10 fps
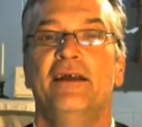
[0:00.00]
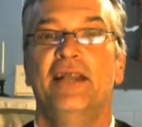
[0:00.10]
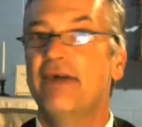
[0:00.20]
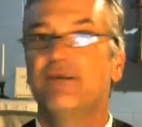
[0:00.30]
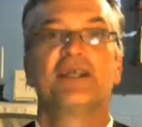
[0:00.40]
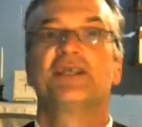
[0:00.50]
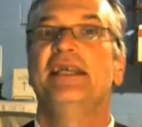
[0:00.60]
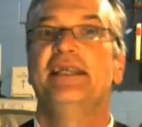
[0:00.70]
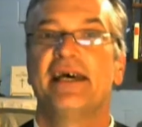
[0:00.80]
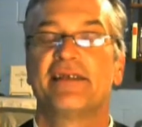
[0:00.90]
Never to
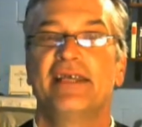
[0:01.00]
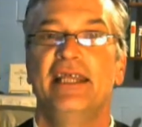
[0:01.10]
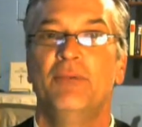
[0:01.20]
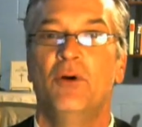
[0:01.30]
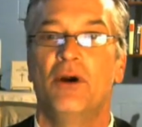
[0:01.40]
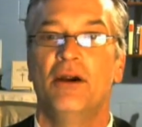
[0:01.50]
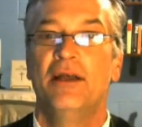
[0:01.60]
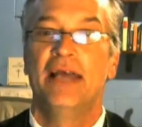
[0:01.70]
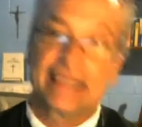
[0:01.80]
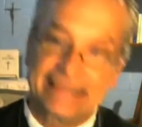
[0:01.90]
see death anymore,
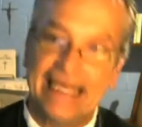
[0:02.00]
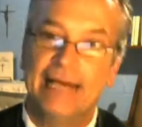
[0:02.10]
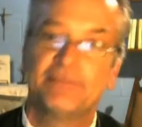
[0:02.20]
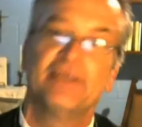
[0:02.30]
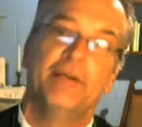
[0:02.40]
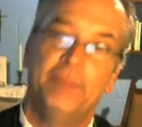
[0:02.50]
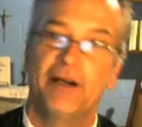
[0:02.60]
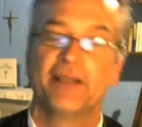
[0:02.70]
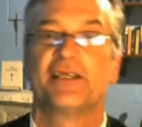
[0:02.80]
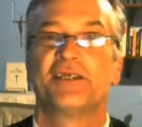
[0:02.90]
except
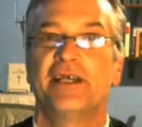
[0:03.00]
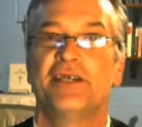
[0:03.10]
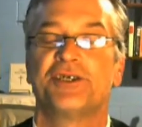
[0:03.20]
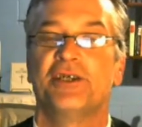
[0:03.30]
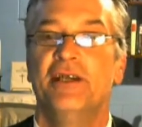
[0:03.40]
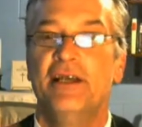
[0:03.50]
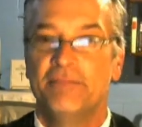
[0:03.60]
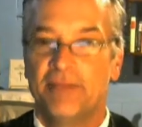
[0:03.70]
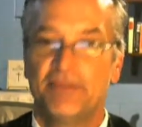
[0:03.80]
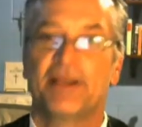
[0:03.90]
upon his ascension,
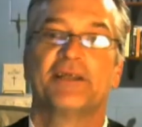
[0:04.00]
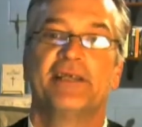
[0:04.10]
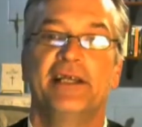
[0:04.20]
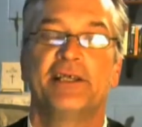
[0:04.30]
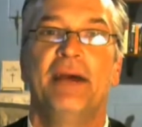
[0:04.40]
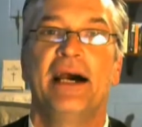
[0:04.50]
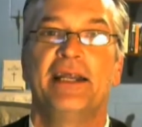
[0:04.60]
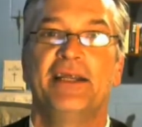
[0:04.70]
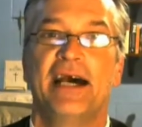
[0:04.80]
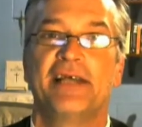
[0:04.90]
because then his
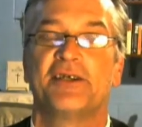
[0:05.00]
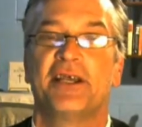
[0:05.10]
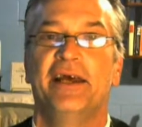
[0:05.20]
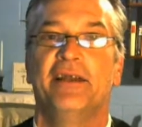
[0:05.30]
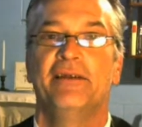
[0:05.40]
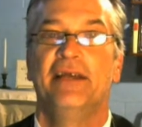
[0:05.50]
body dies again.